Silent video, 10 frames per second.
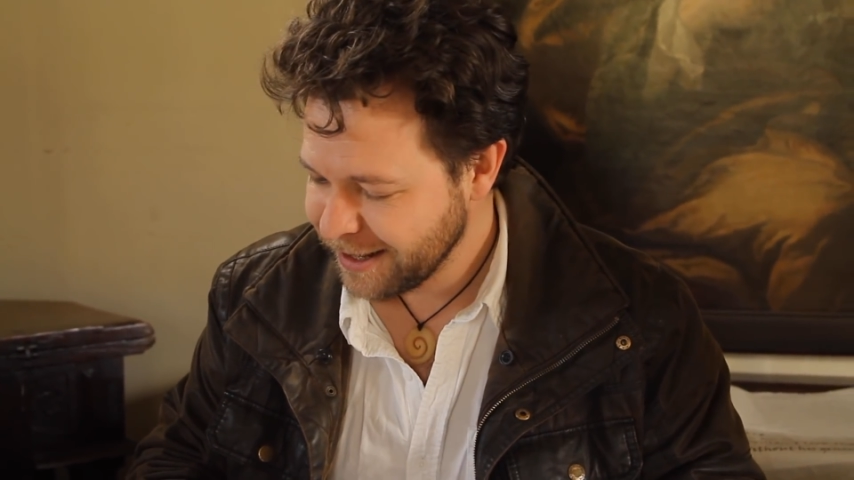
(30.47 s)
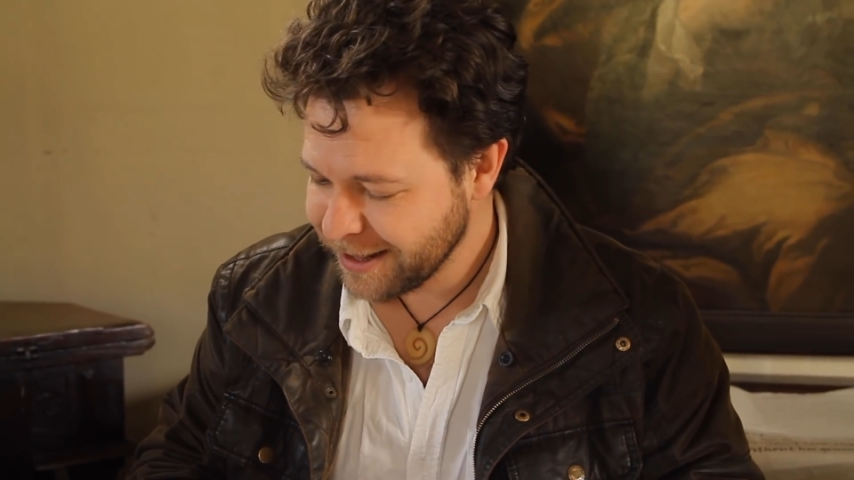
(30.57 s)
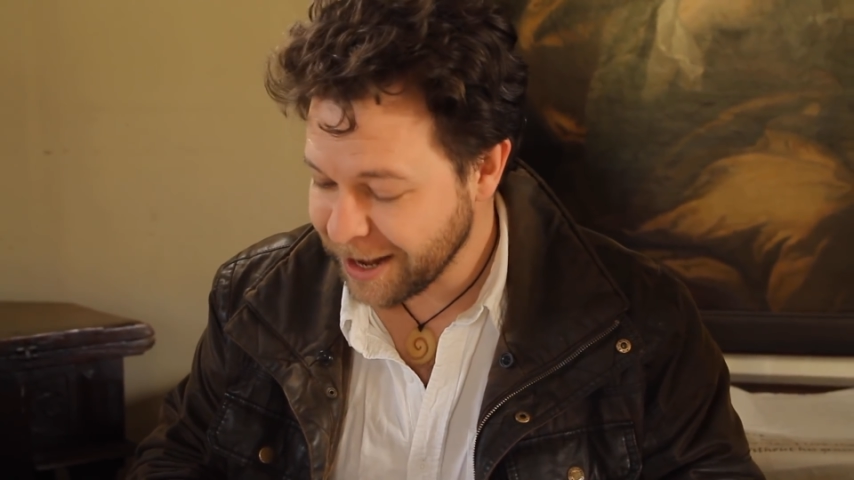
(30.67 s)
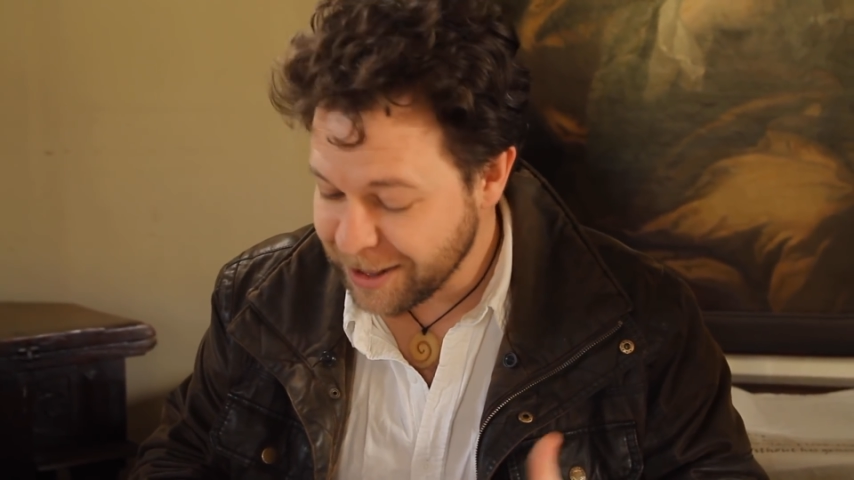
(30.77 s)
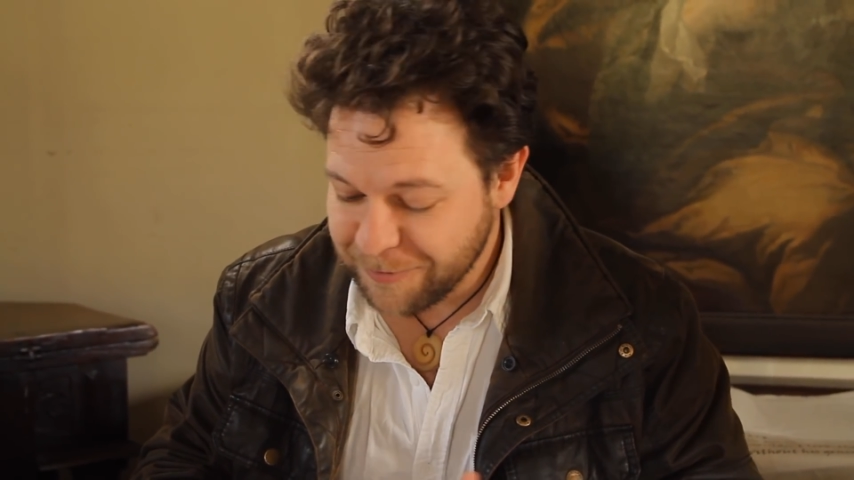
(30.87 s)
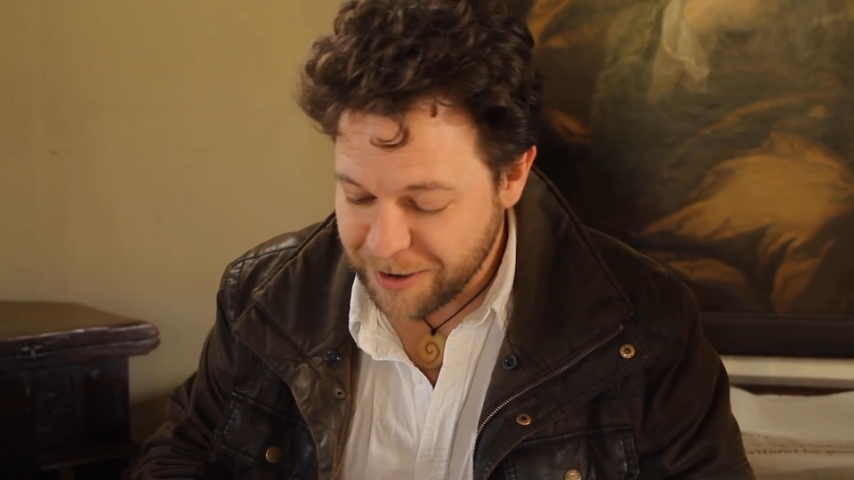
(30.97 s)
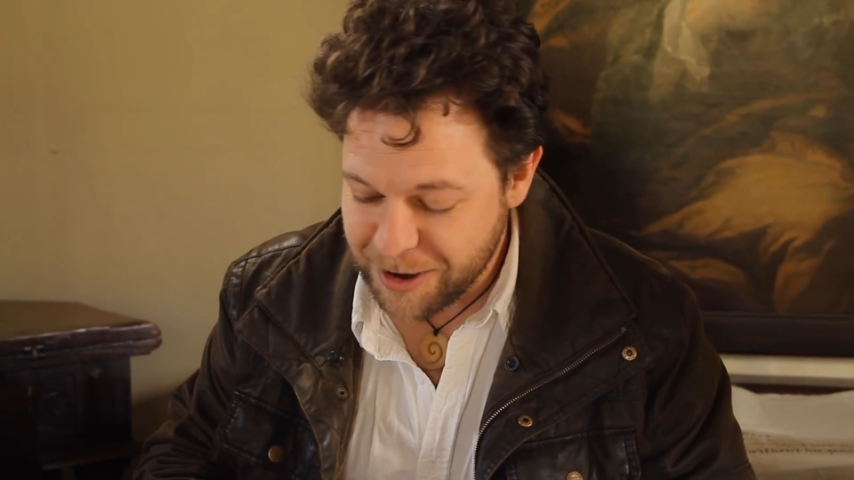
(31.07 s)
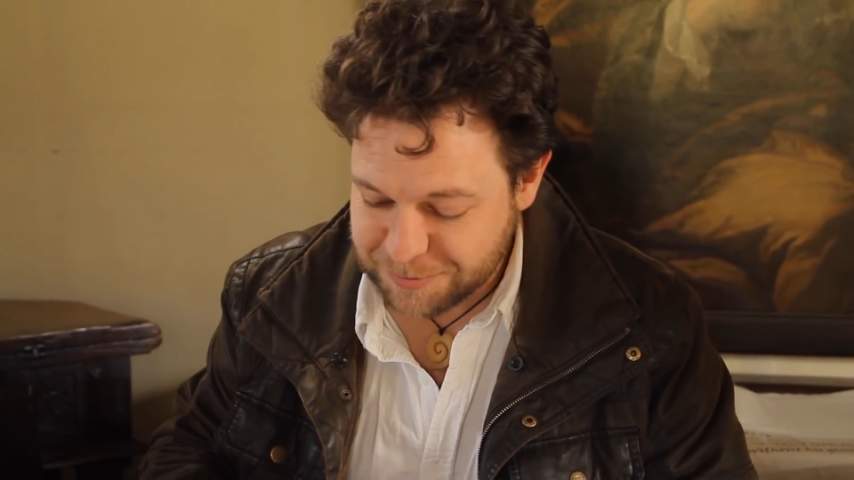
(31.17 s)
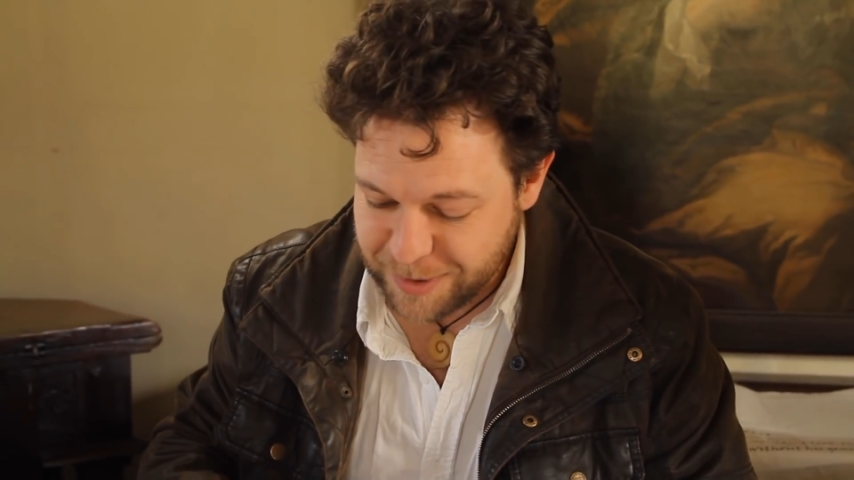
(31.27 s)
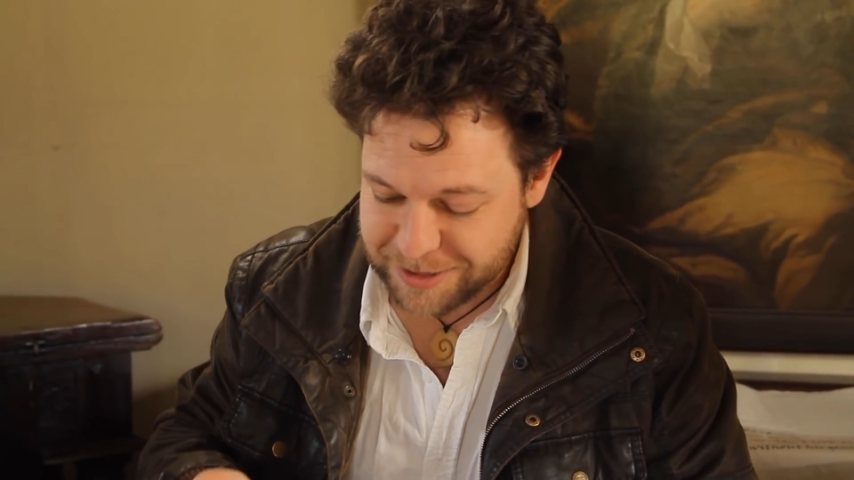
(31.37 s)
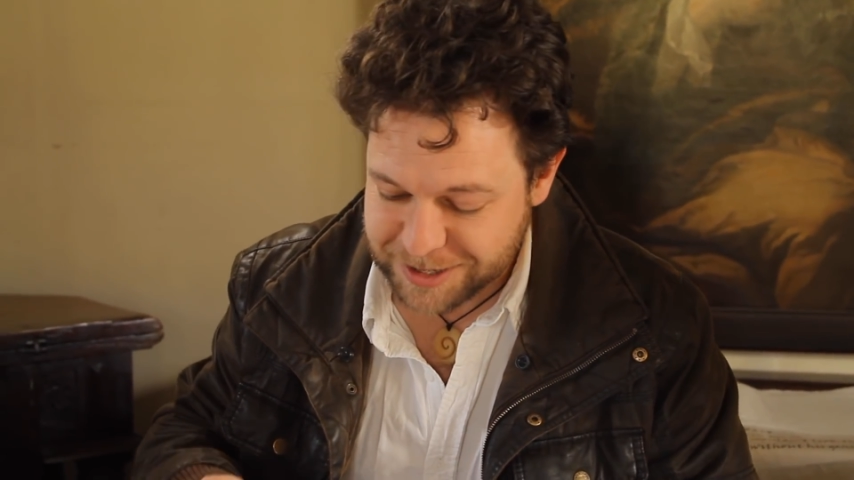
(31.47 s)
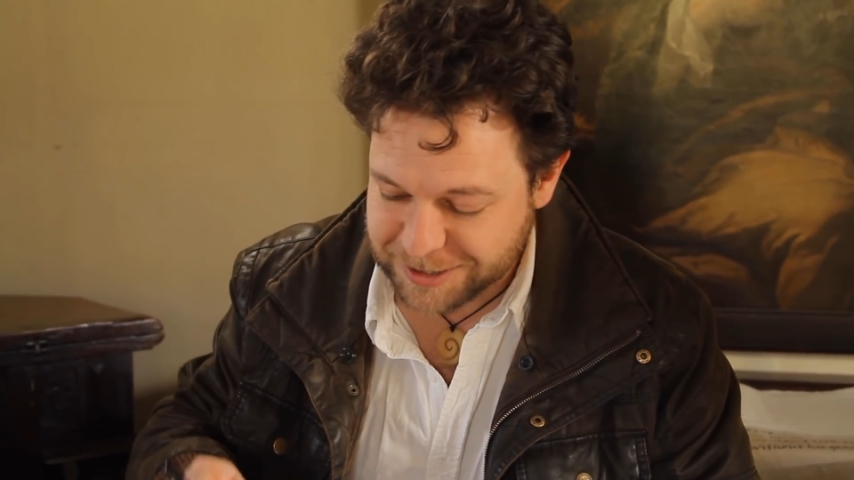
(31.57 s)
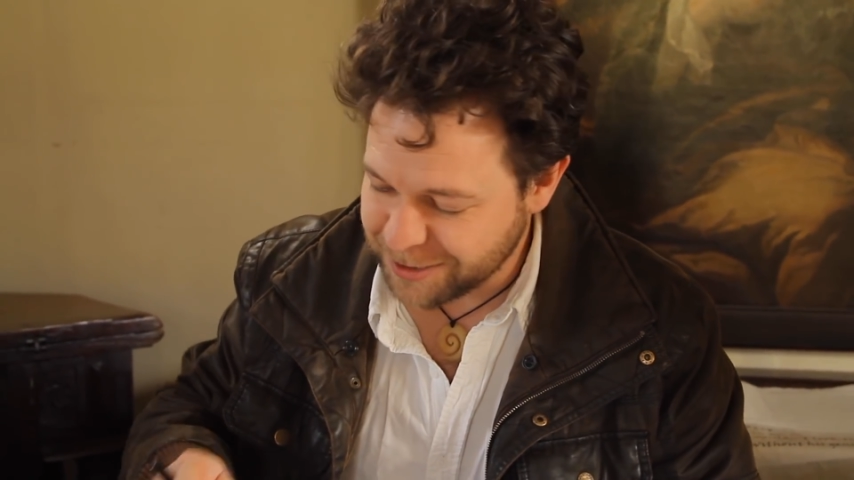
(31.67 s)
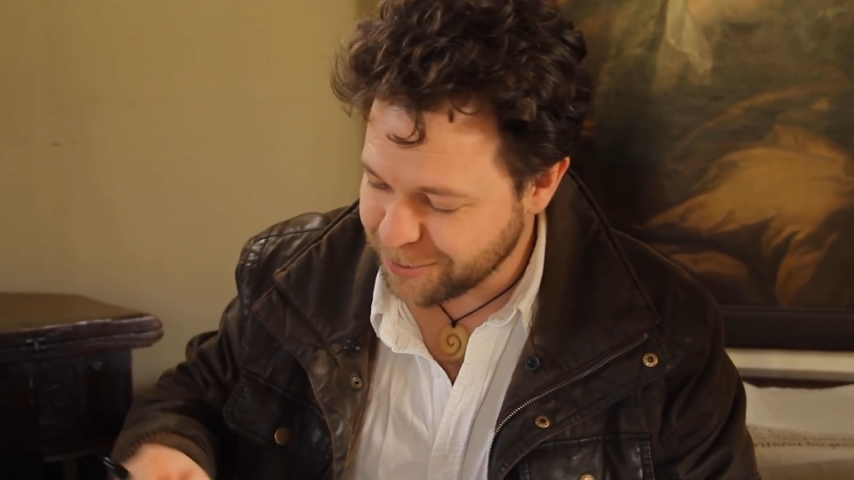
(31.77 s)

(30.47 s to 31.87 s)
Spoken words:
And there are various methods that